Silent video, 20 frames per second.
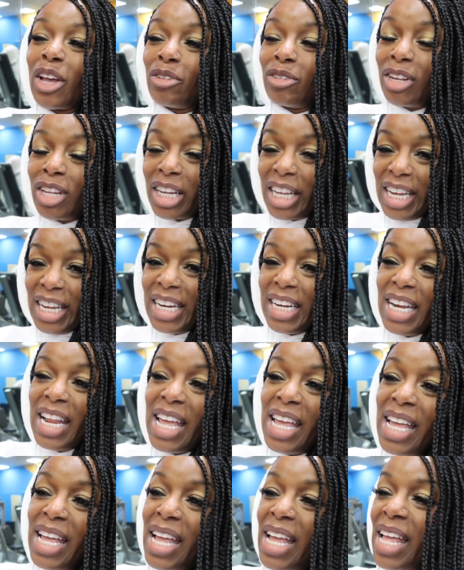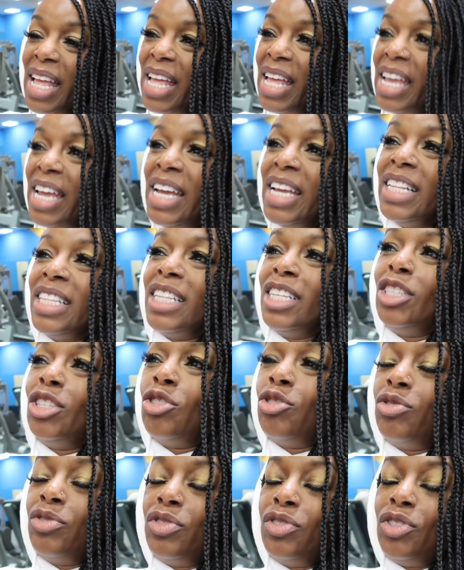So look in this
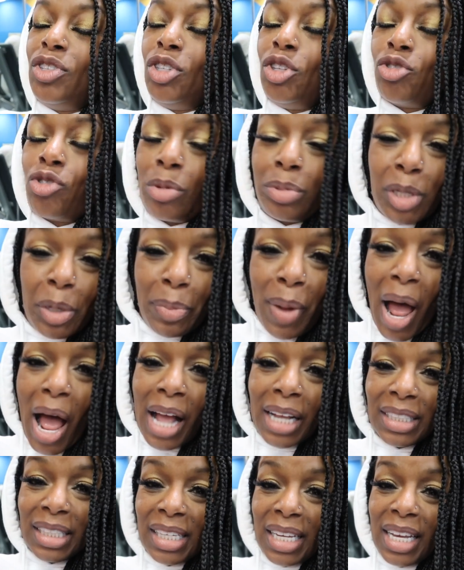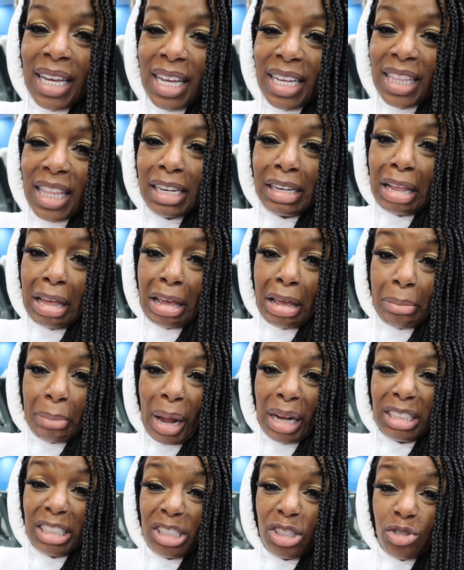description box, hit the link in
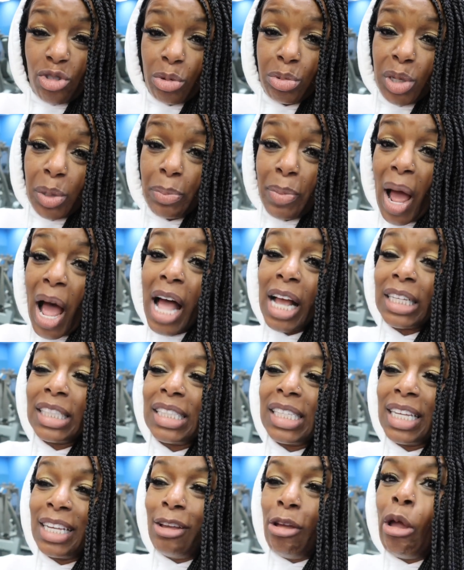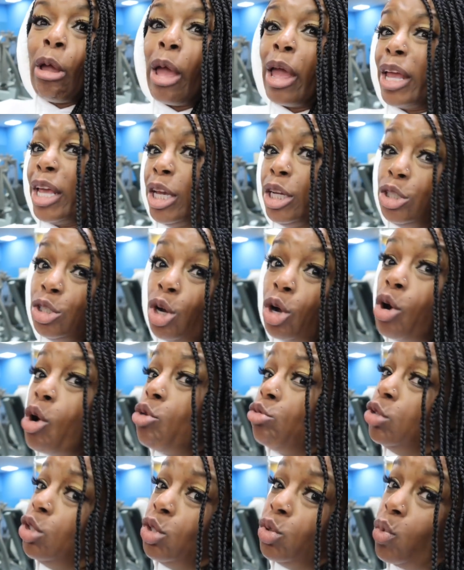my description box, and get your
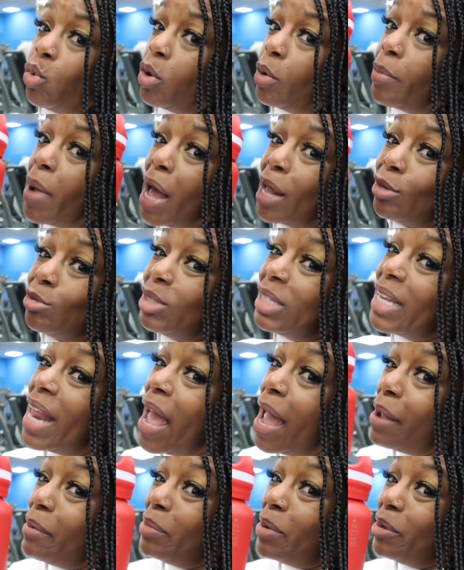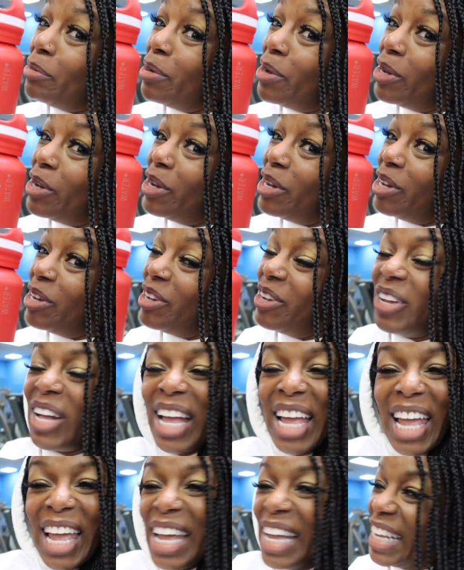coldest water bottle today,
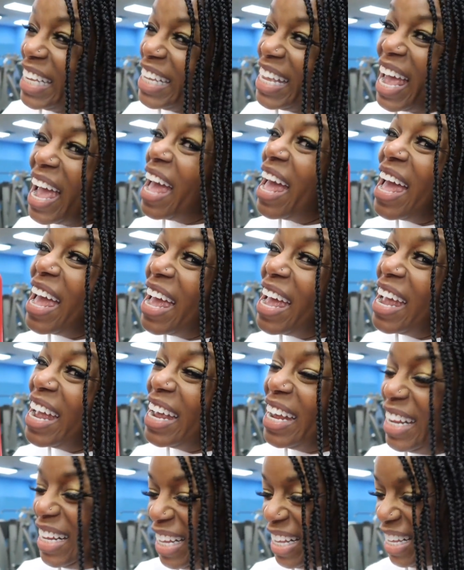boo. Yay!